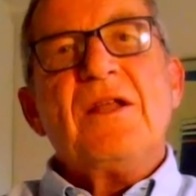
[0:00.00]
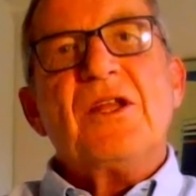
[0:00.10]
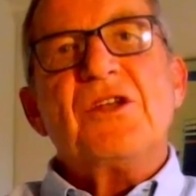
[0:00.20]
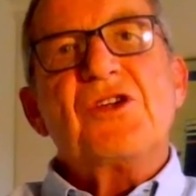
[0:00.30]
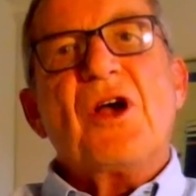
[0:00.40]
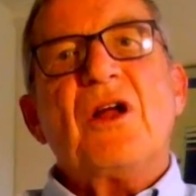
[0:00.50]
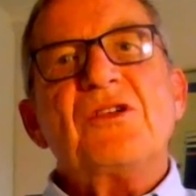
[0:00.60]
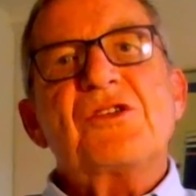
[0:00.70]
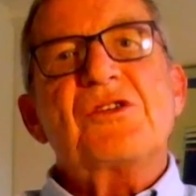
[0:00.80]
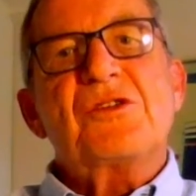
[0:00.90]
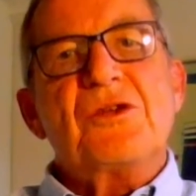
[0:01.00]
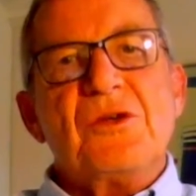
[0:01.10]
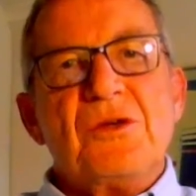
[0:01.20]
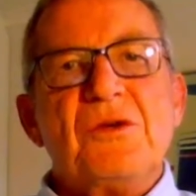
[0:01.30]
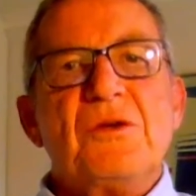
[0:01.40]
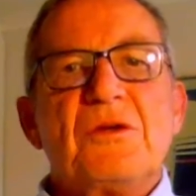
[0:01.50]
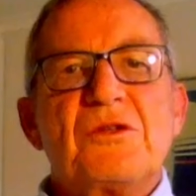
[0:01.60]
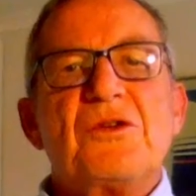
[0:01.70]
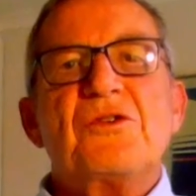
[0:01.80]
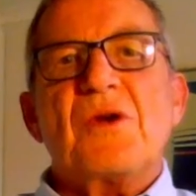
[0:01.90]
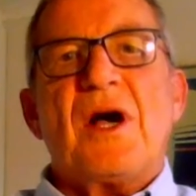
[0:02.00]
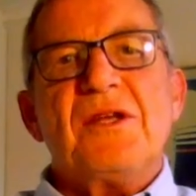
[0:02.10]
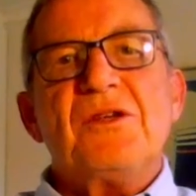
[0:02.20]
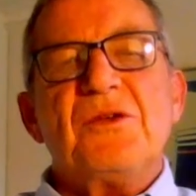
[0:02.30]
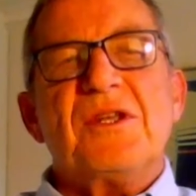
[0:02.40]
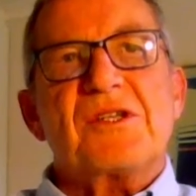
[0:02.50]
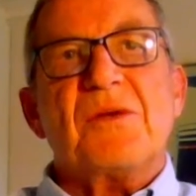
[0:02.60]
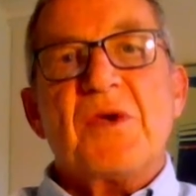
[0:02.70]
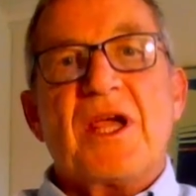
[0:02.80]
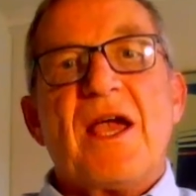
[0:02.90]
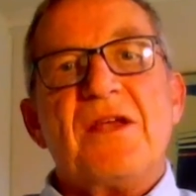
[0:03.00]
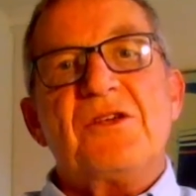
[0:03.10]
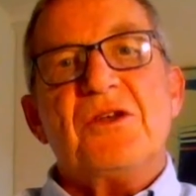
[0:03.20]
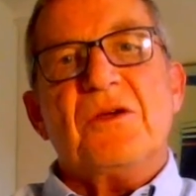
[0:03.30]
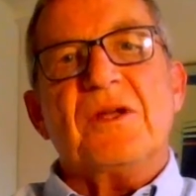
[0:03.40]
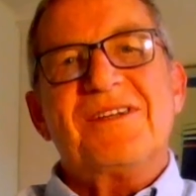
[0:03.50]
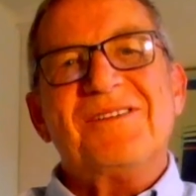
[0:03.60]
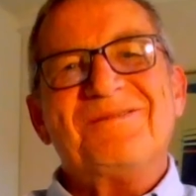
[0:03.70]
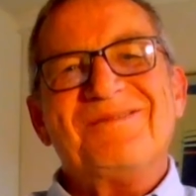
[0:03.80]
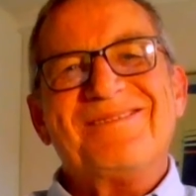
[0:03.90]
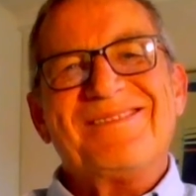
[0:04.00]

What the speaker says: the chance to try and do this. And we're going to do it.